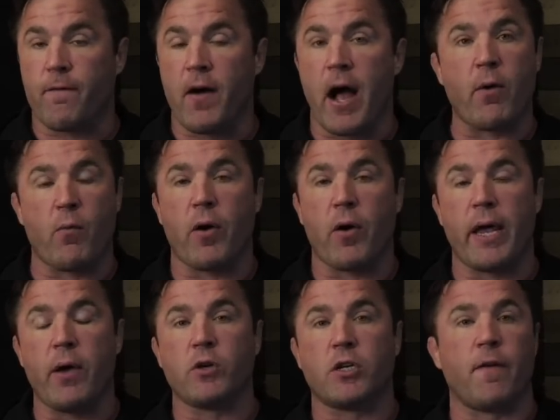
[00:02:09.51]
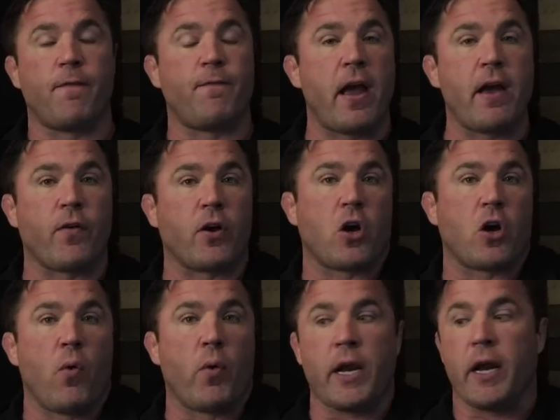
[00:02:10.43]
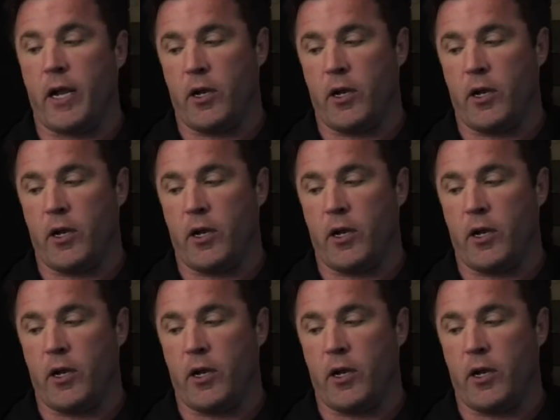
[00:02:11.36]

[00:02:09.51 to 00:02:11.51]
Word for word: a fight where he was the favorite going in.